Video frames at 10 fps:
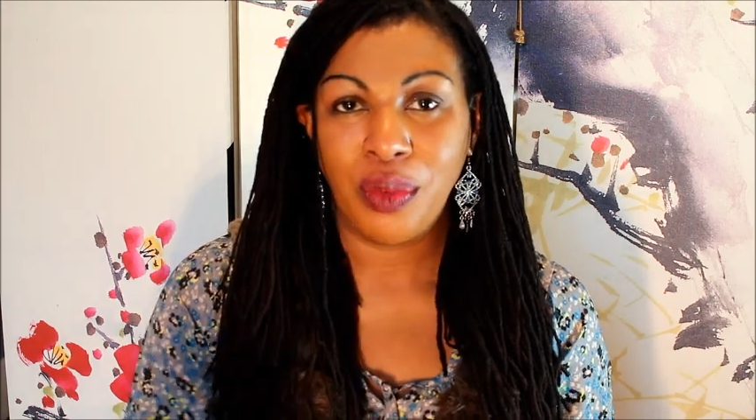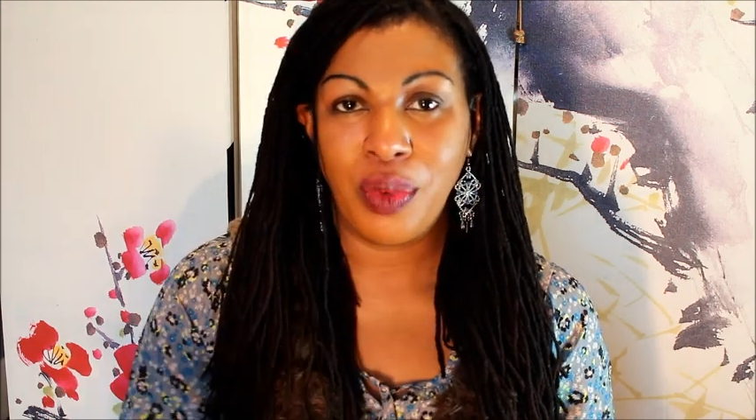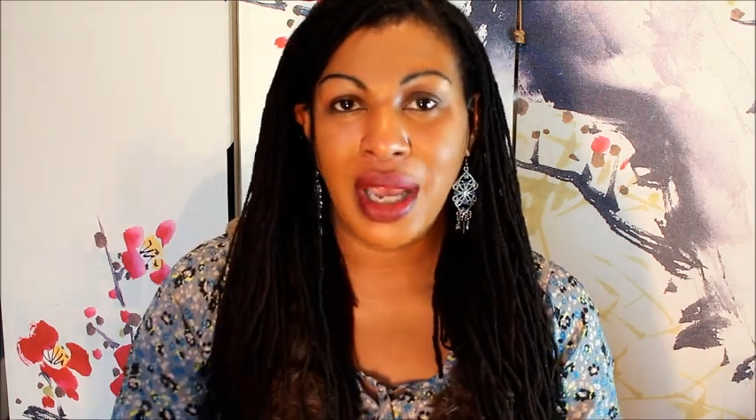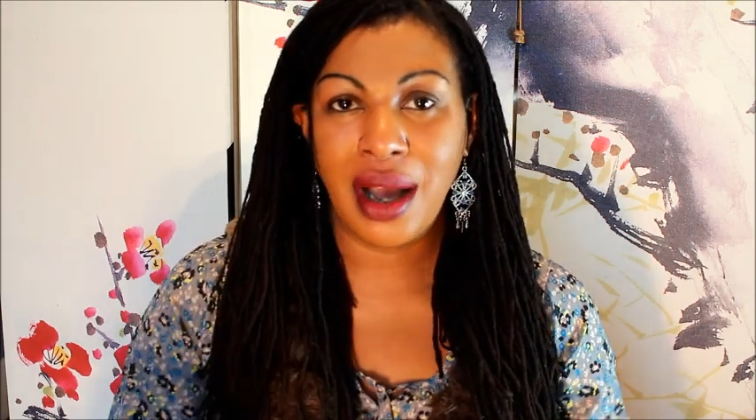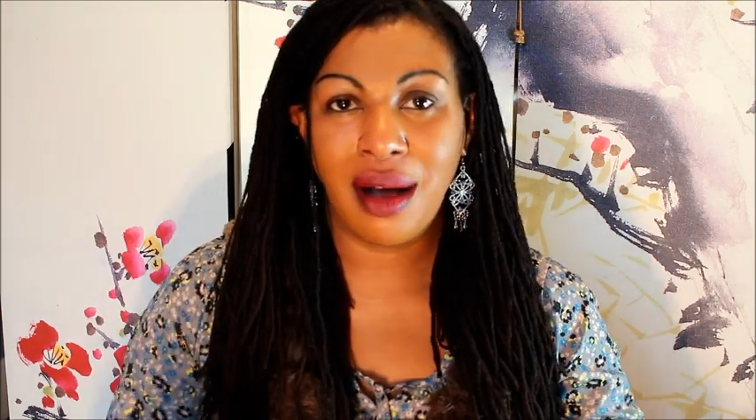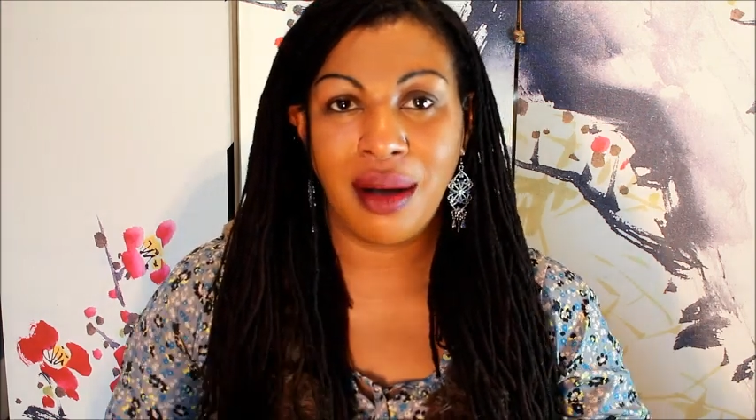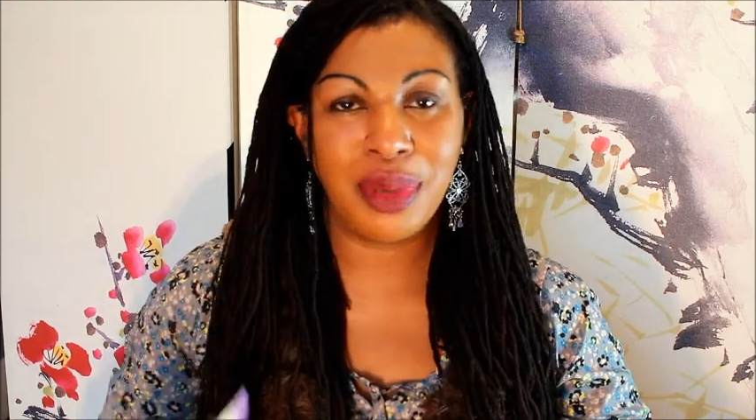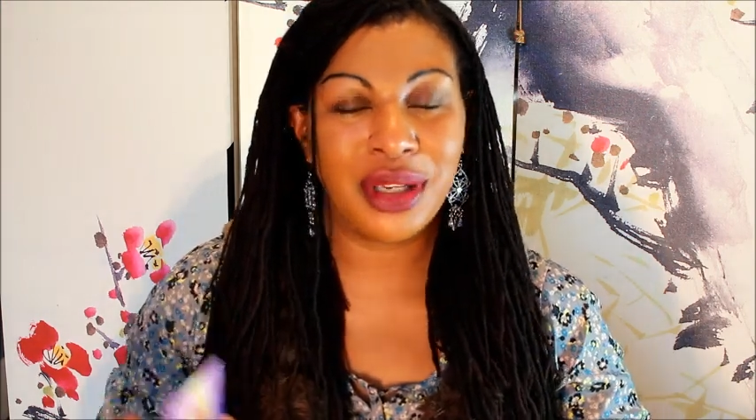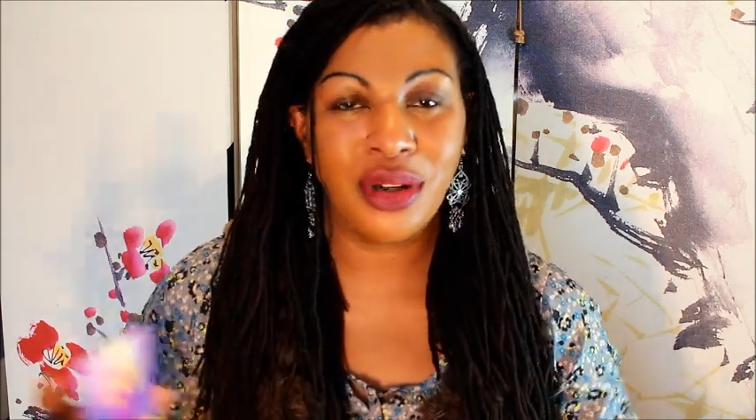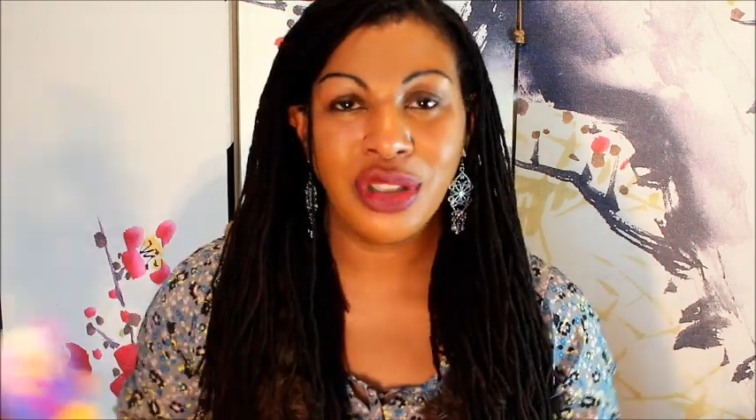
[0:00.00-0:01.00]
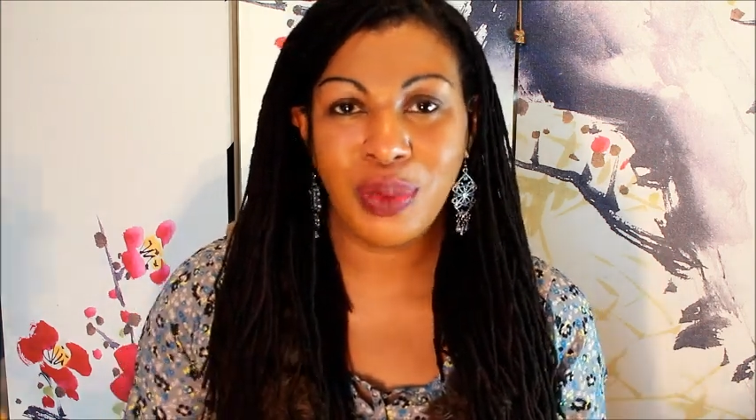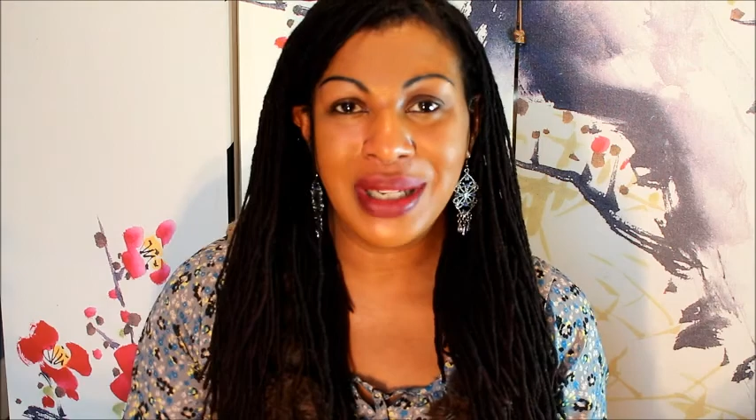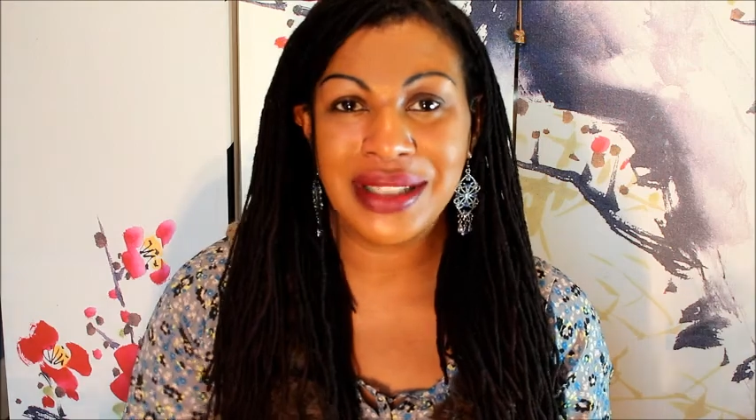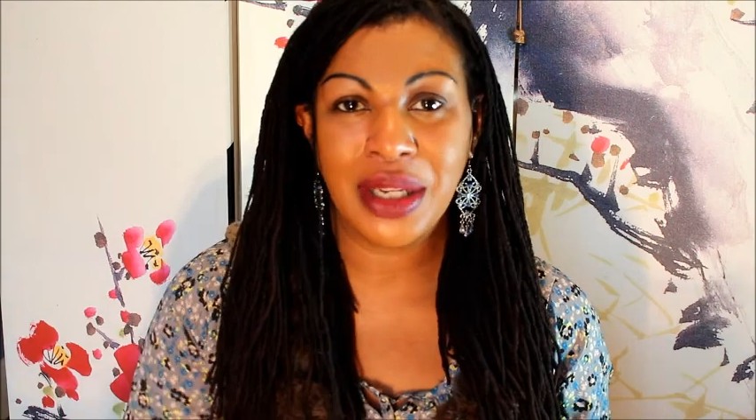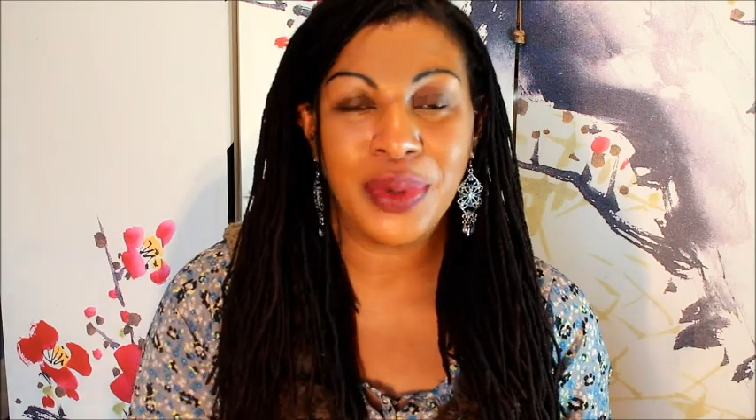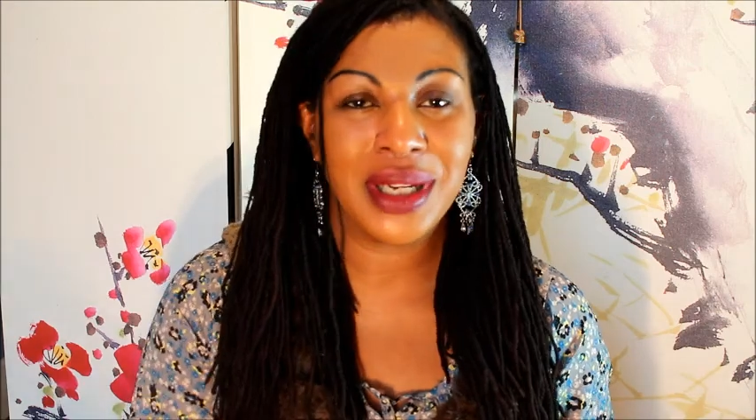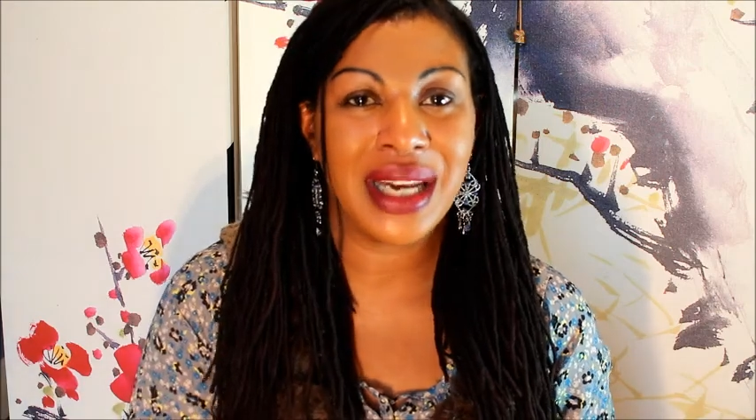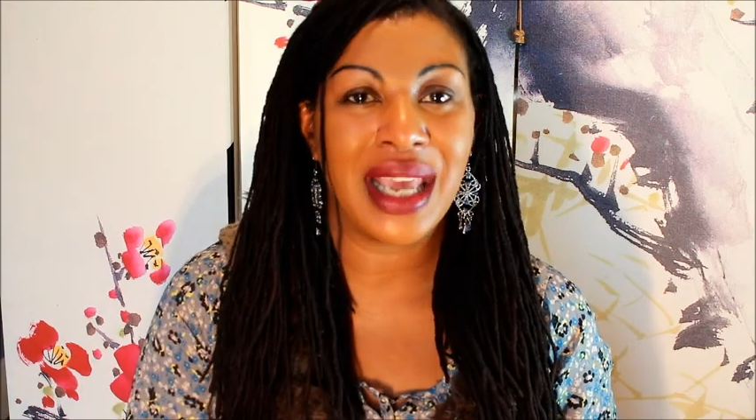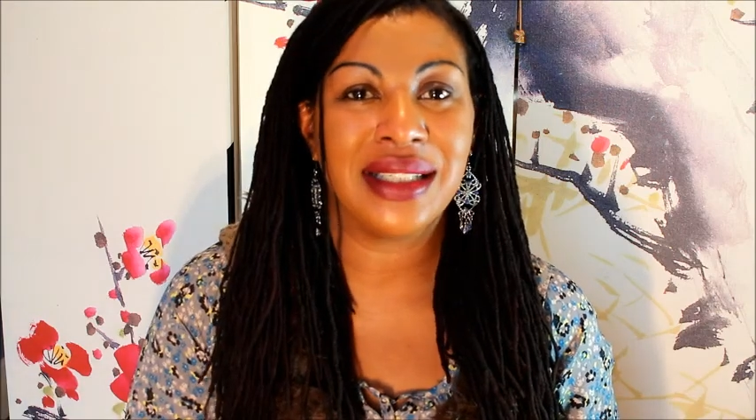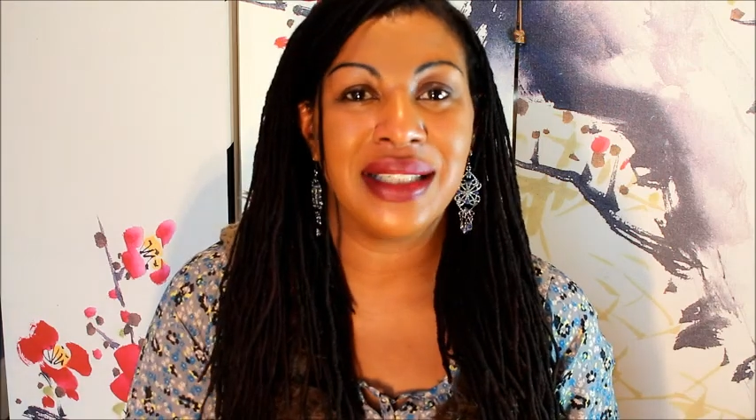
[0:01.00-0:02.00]
we are, because we're so
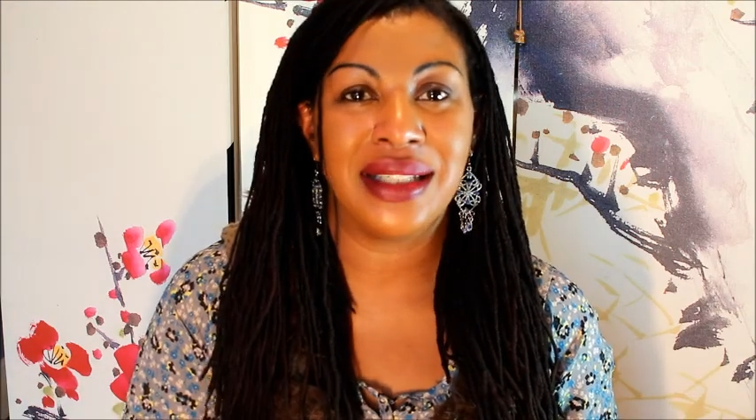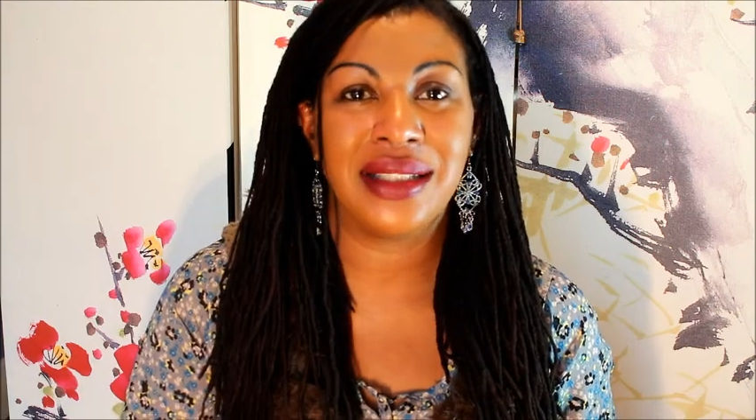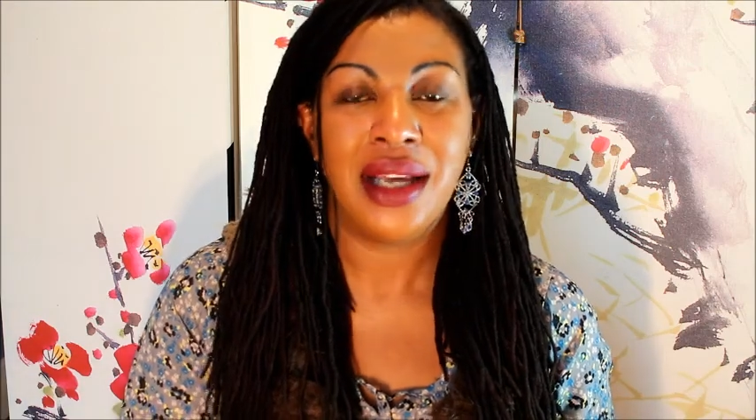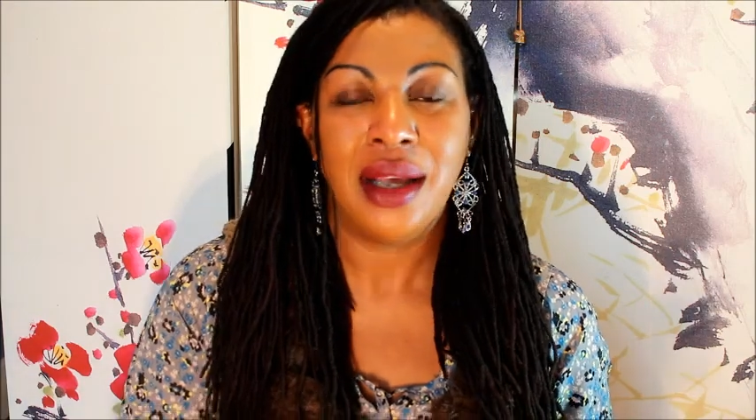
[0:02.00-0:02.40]
connected,